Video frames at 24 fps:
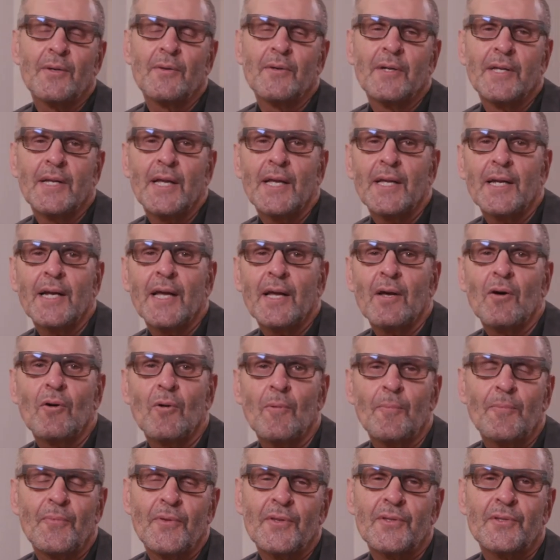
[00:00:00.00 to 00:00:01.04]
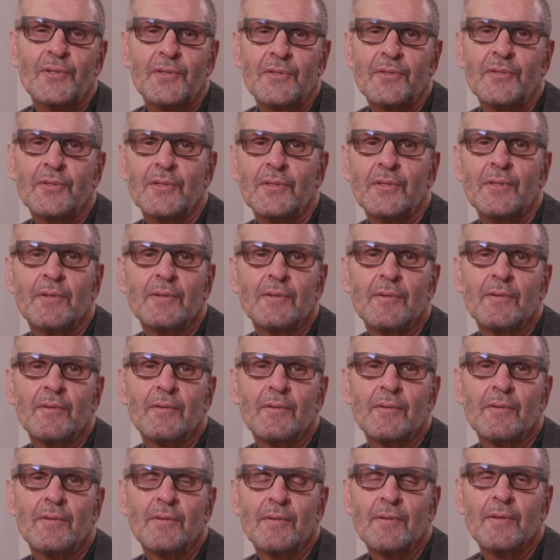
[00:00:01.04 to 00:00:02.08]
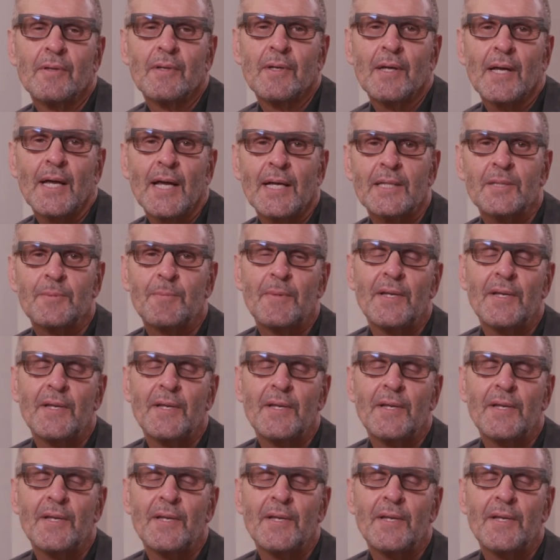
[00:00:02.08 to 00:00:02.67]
you, and, and I hope this has